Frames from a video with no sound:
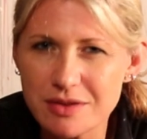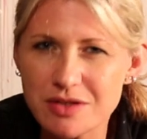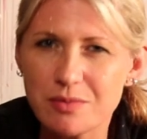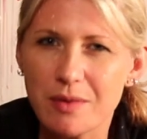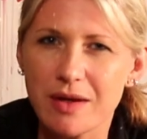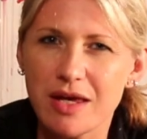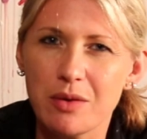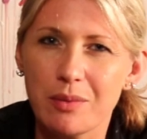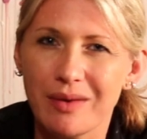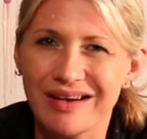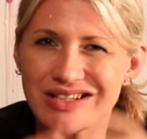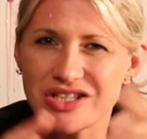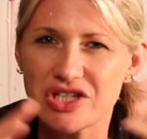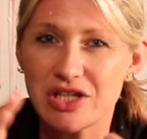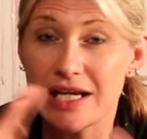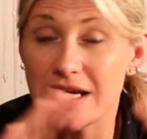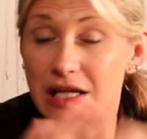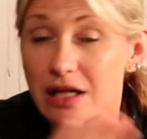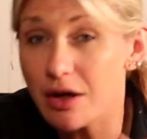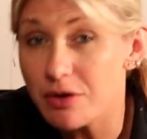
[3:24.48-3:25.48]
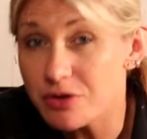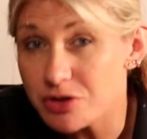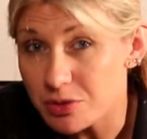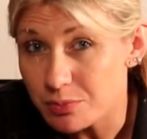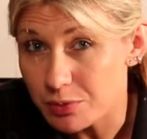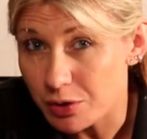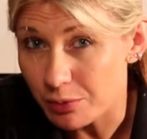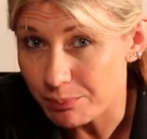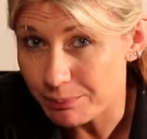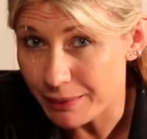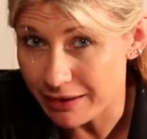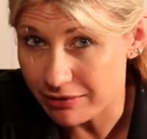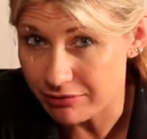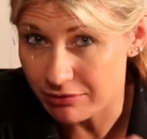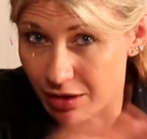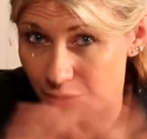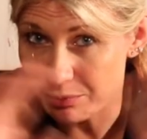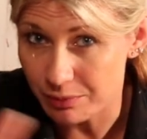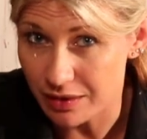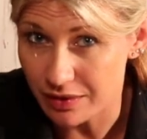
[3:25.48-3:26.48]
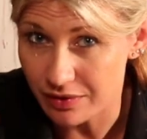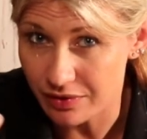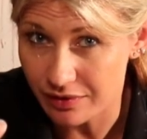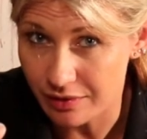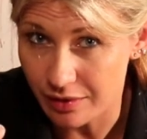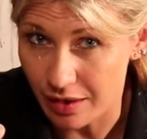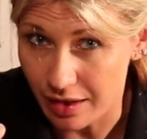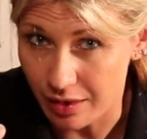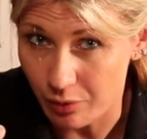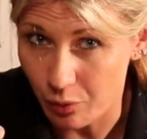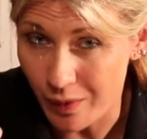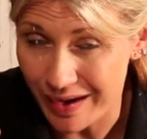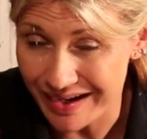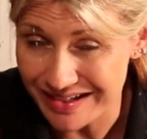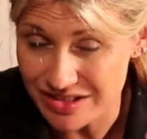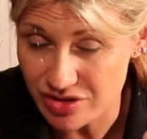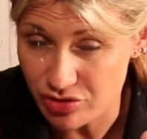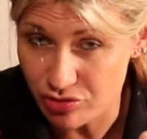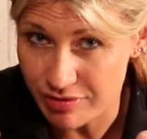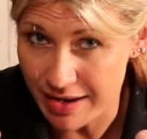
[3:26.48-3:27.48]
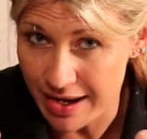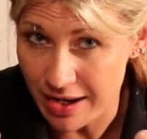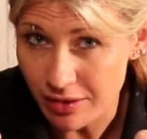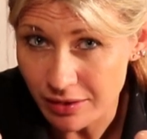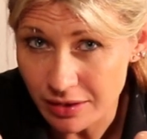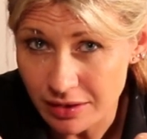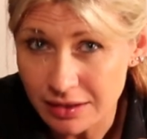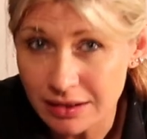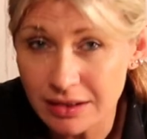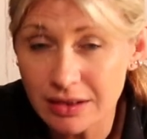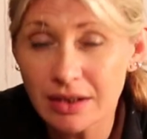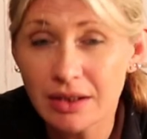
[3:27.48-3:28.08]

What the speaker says: is where you actually load up your background with wax crayon.